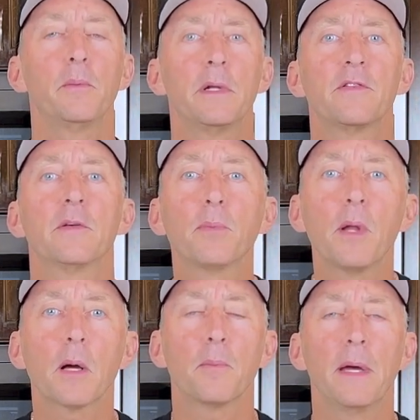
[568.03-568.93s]
in a
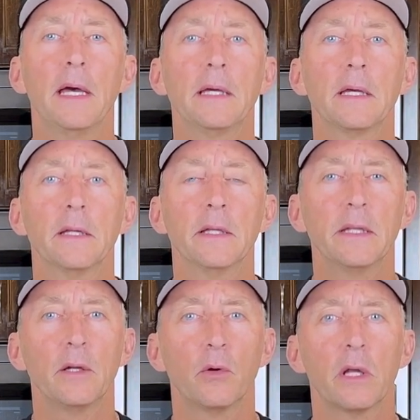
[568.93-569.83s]
Ziploc bag, and then
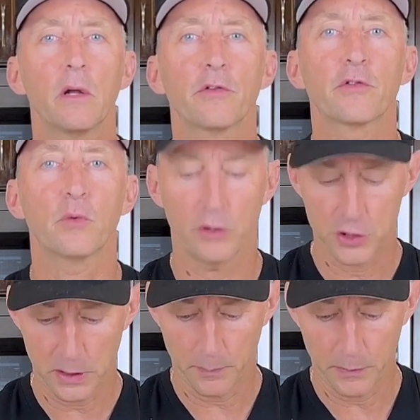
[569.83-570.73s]
they don't get all
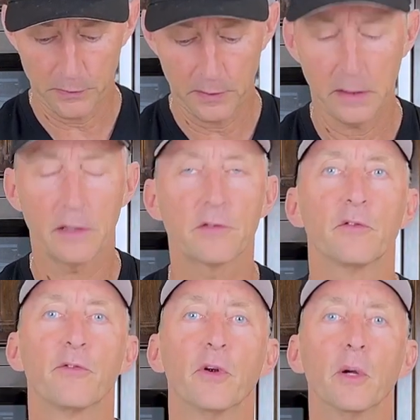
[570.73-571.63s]
squished up. They stay nice
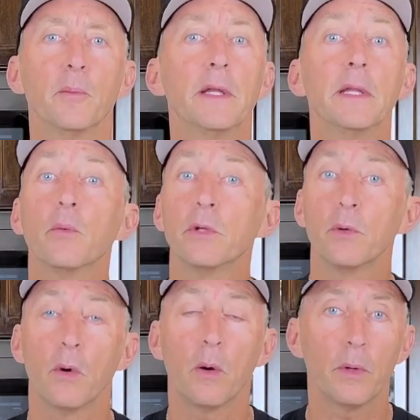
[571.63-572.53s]
and firm, and then when you
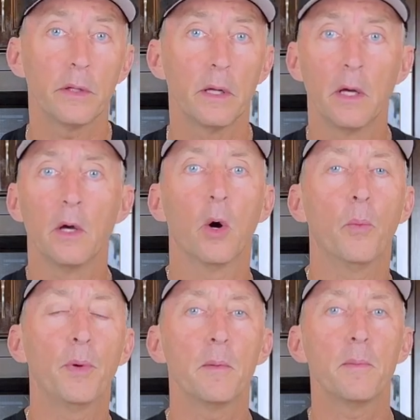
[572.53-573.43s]
want one, open the